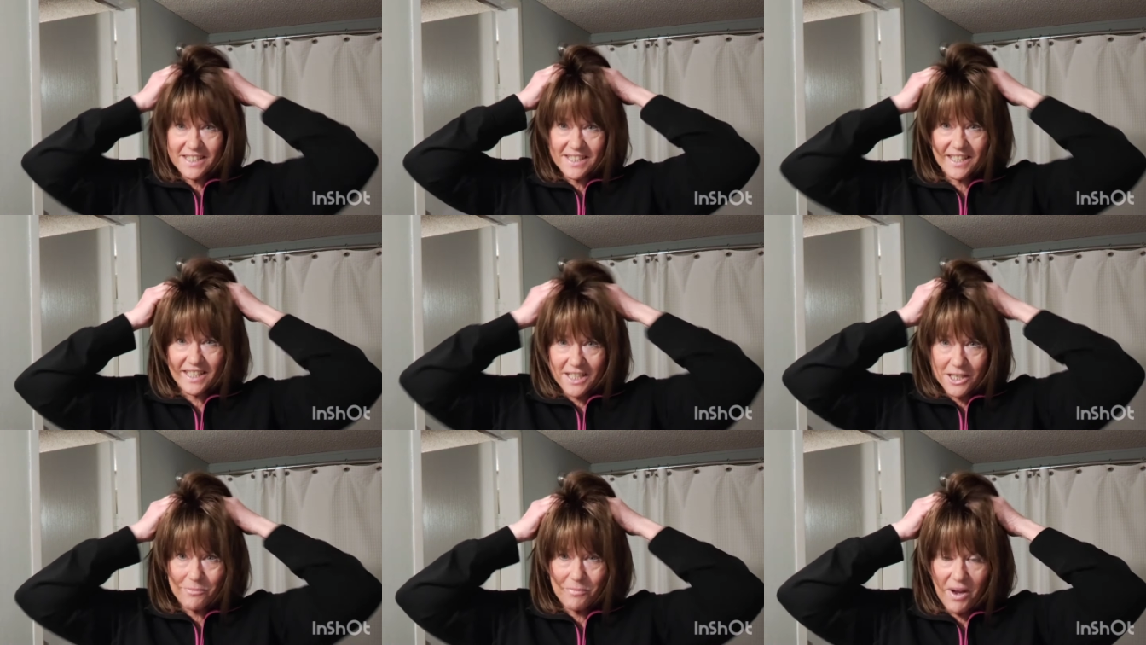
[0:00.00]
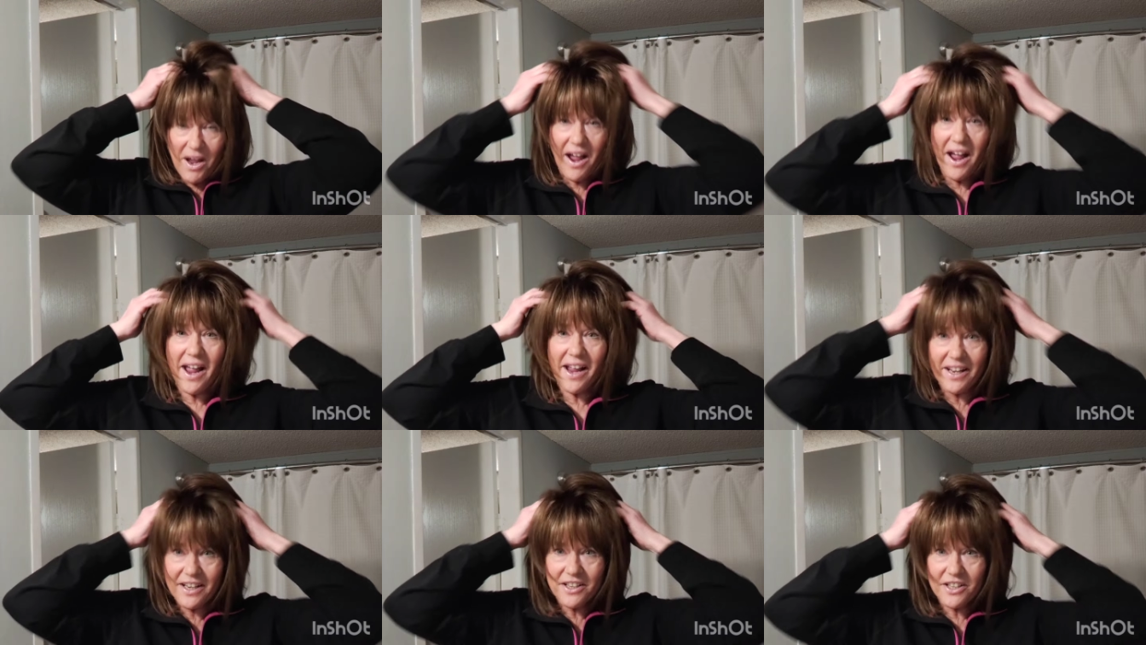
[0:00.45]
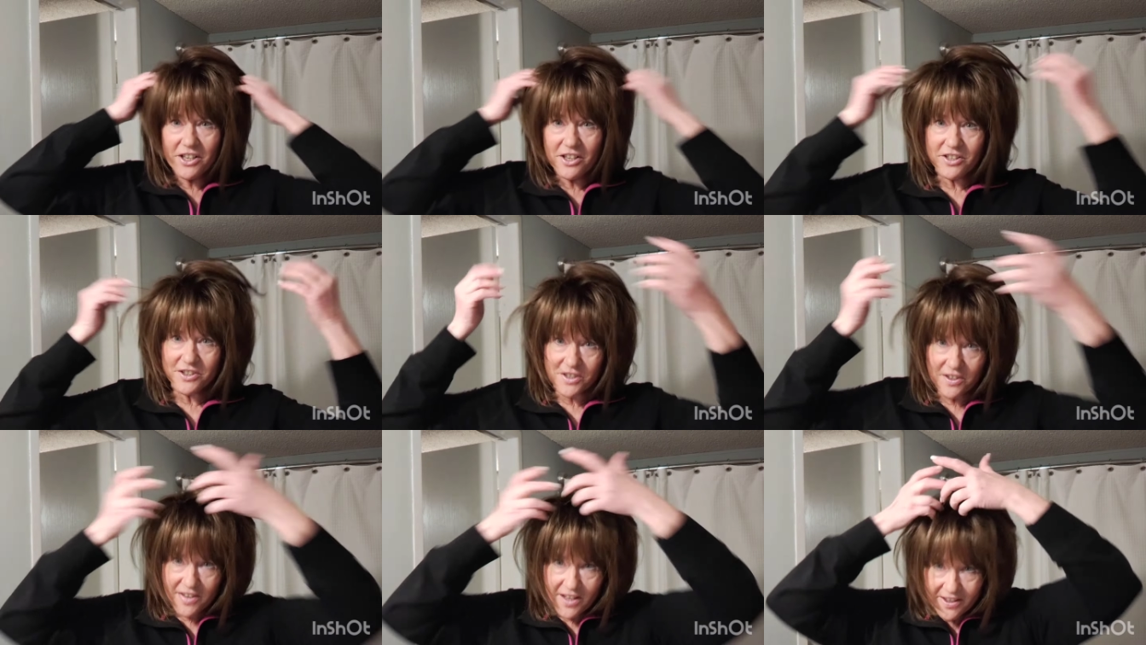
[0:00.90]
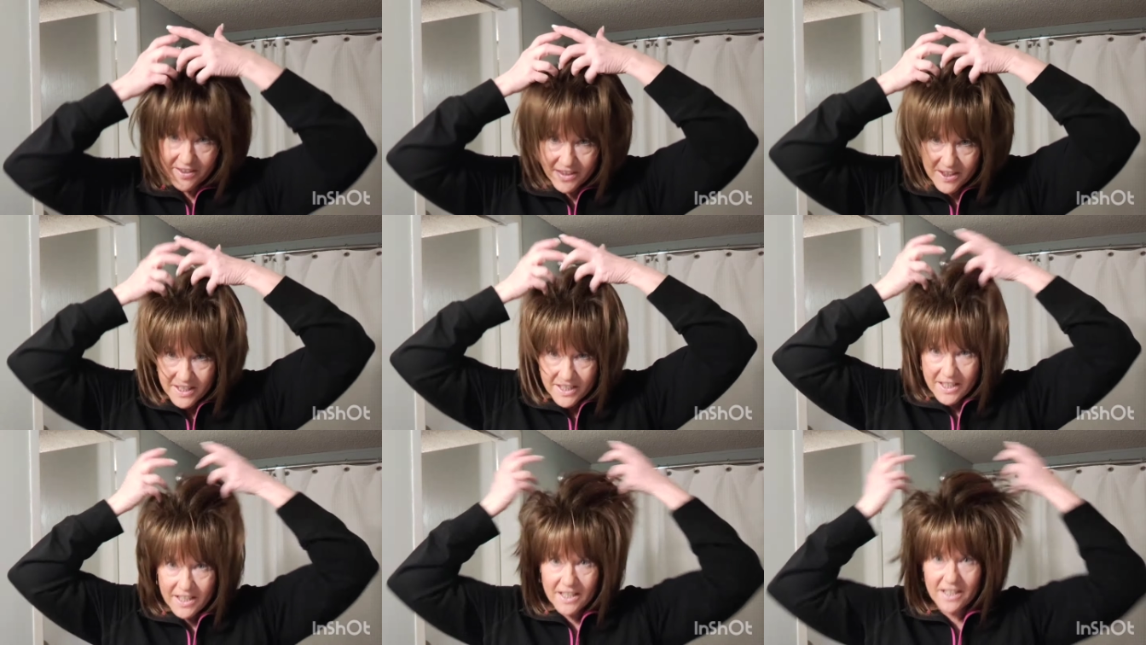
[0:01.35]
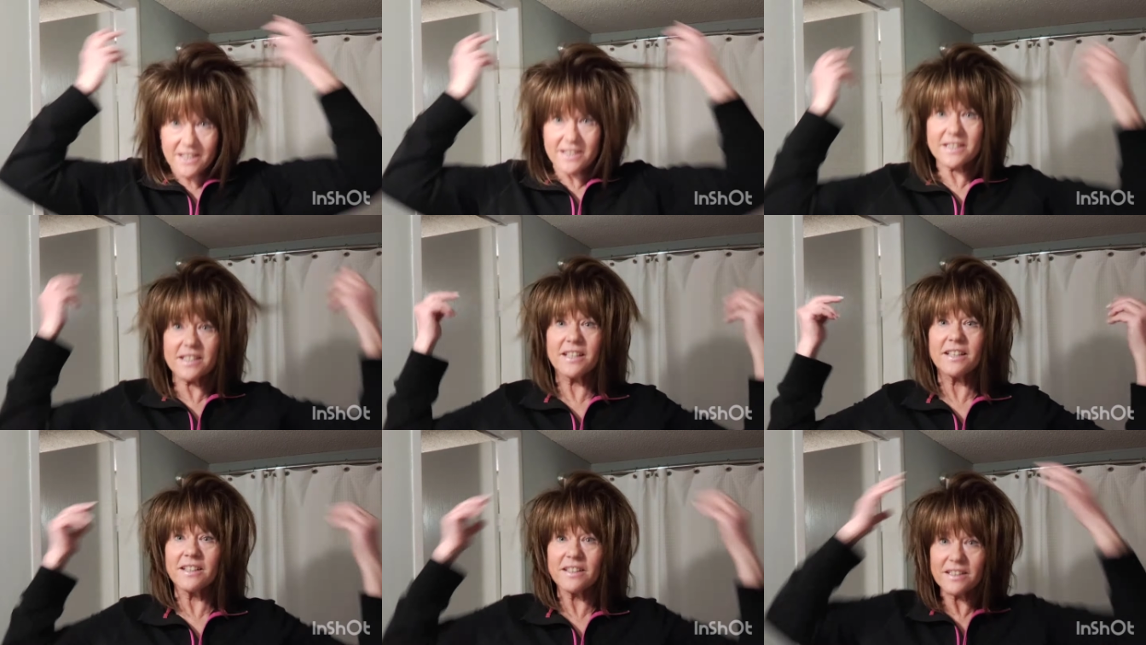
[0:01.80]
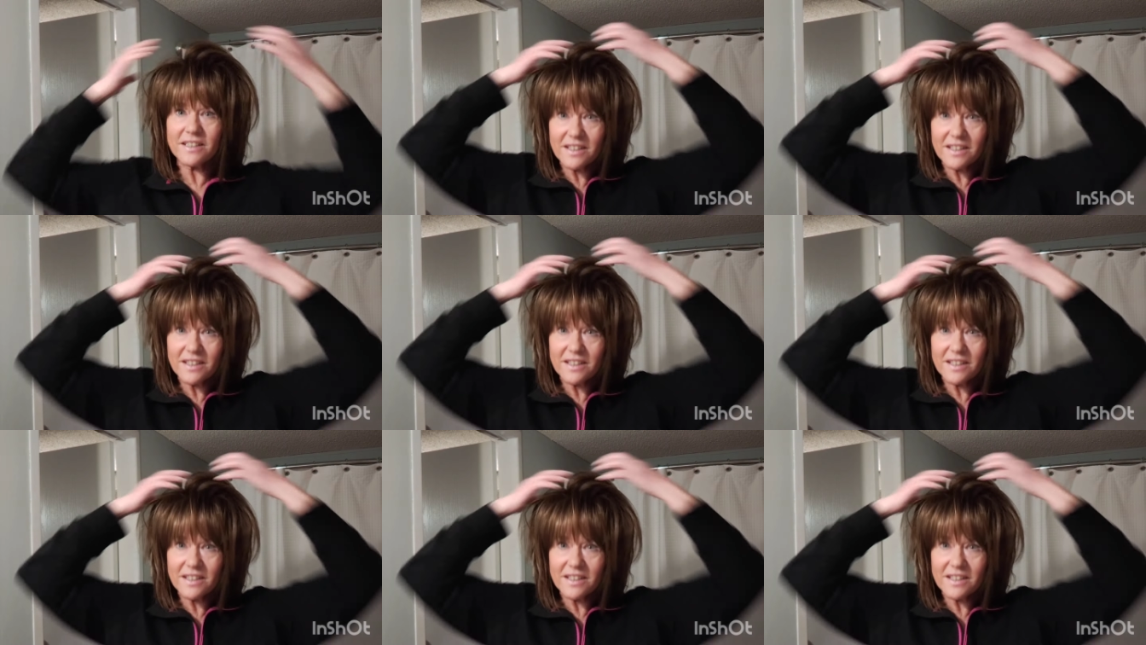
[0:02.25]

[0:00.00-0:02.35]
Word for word: sitting up high so that these